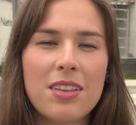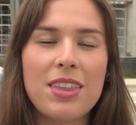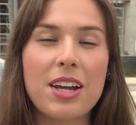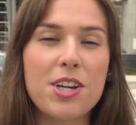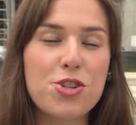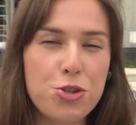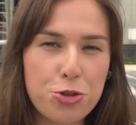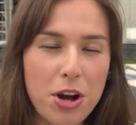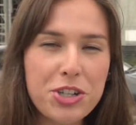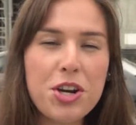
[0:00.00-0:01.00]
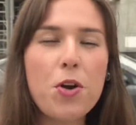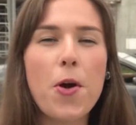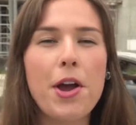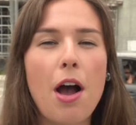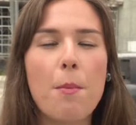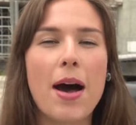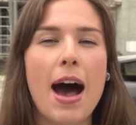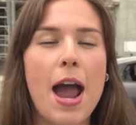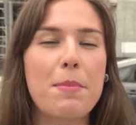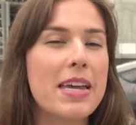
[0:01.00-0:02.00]
The construction going on
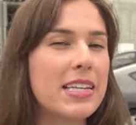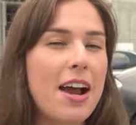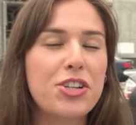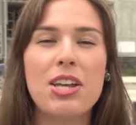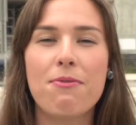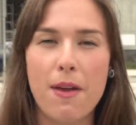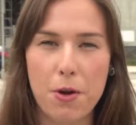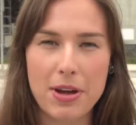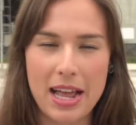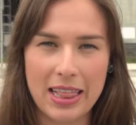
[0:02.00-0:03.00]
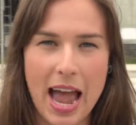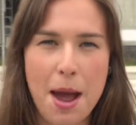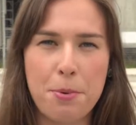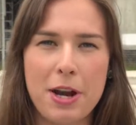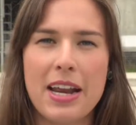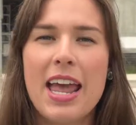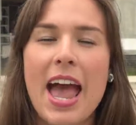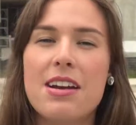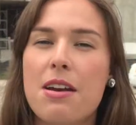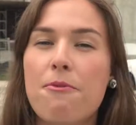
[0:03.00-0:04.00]
behind me is actually very elaborate
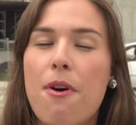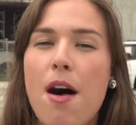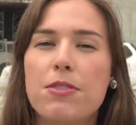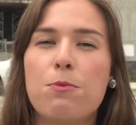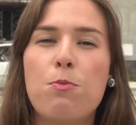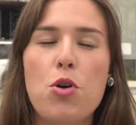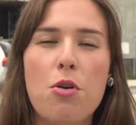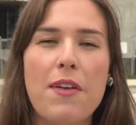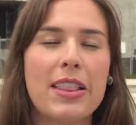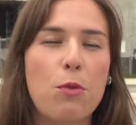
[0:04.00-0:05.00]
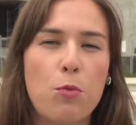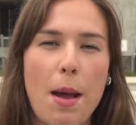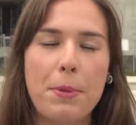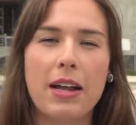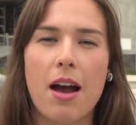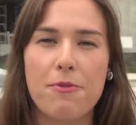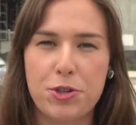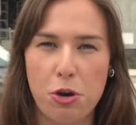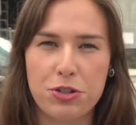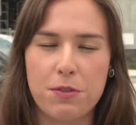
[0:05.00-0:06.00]
and it involves moving the replica of
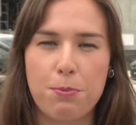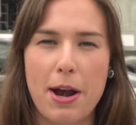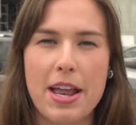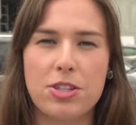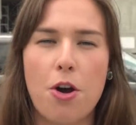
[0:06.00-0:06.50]
Joseph Brant's